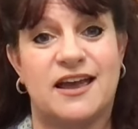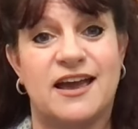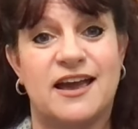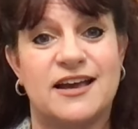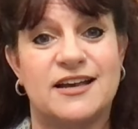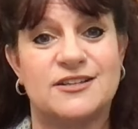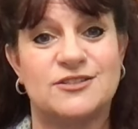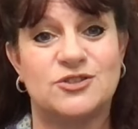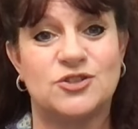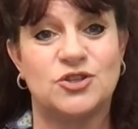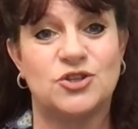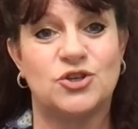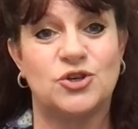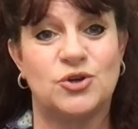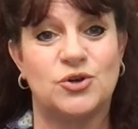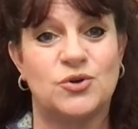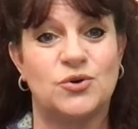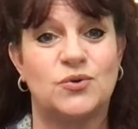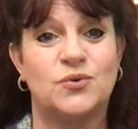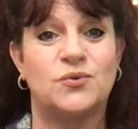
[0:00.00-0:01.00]
as
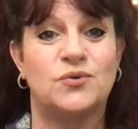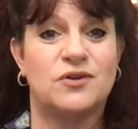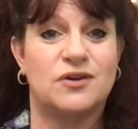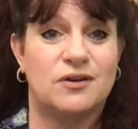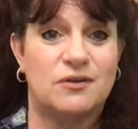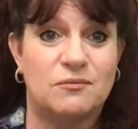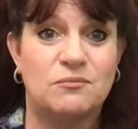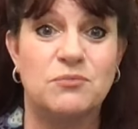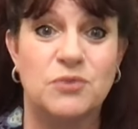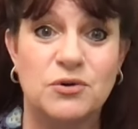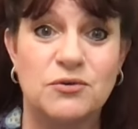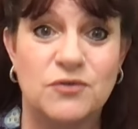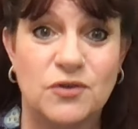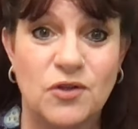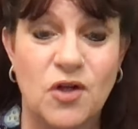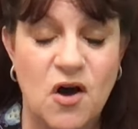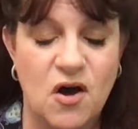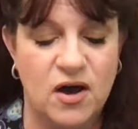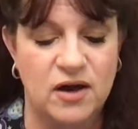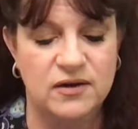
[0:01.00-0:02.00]
you move
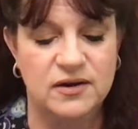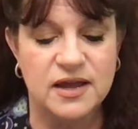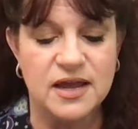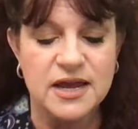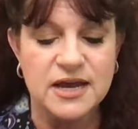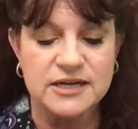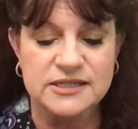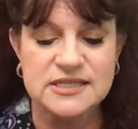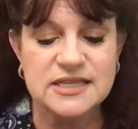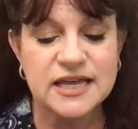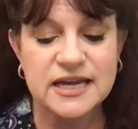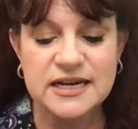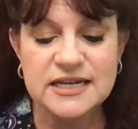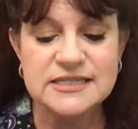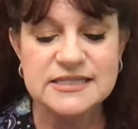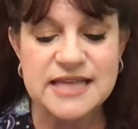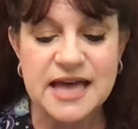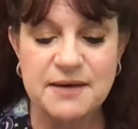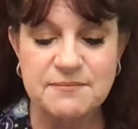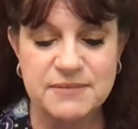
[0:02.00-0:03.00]
along. So that
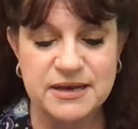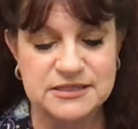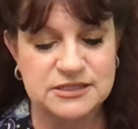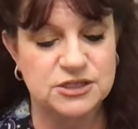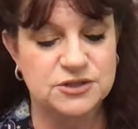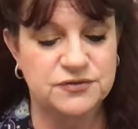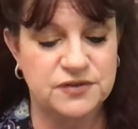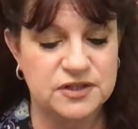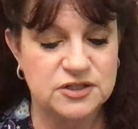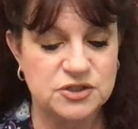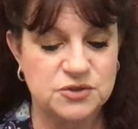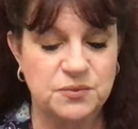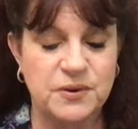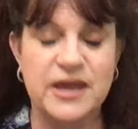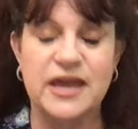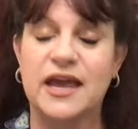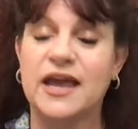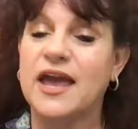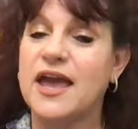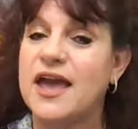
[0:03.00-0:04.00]
is that message for this
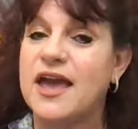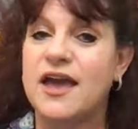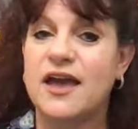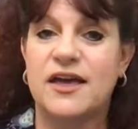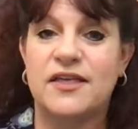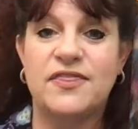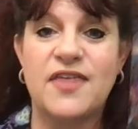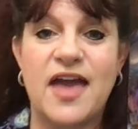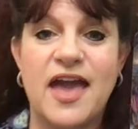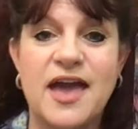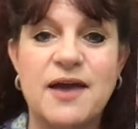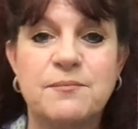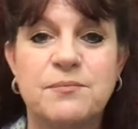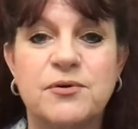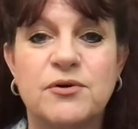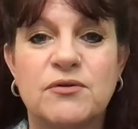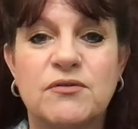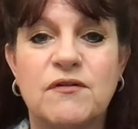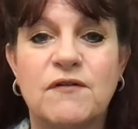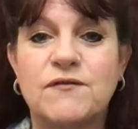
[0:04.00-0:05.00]
week. The
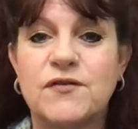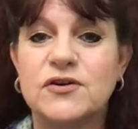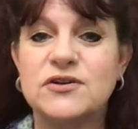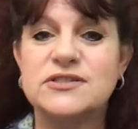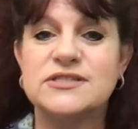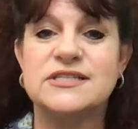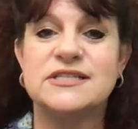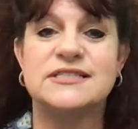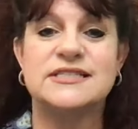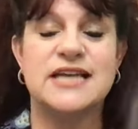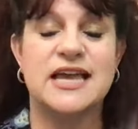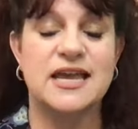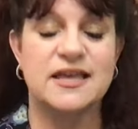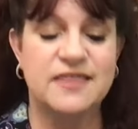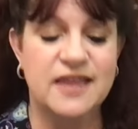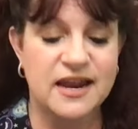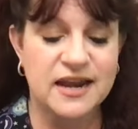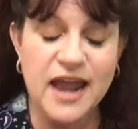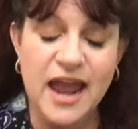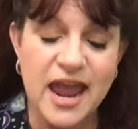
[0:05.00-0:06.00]
emperor reversed is saying
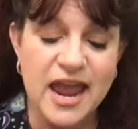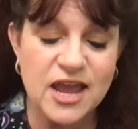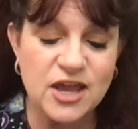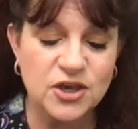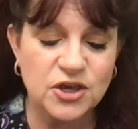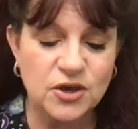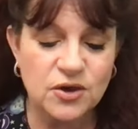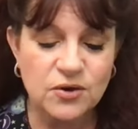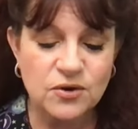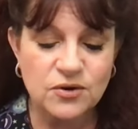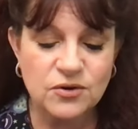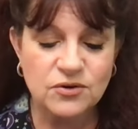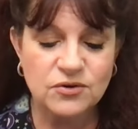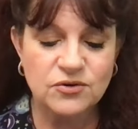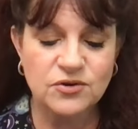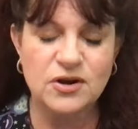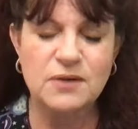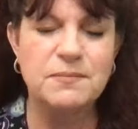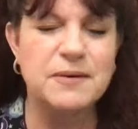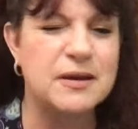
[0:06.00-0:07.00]
that hey,
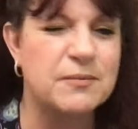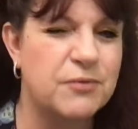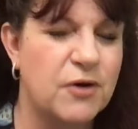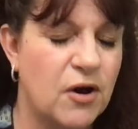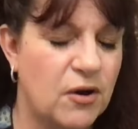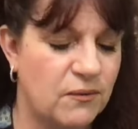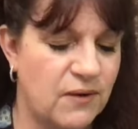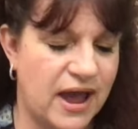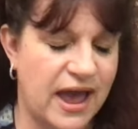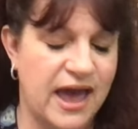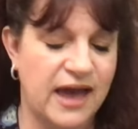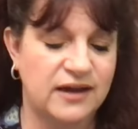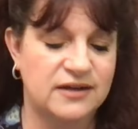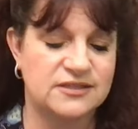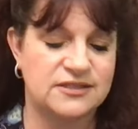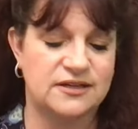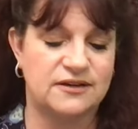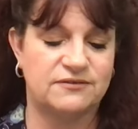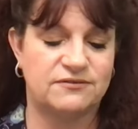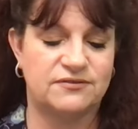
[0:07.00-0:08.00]
you're not being
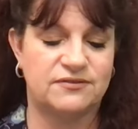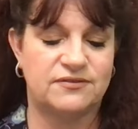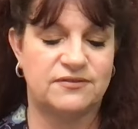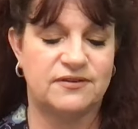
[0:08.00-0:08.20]
proactive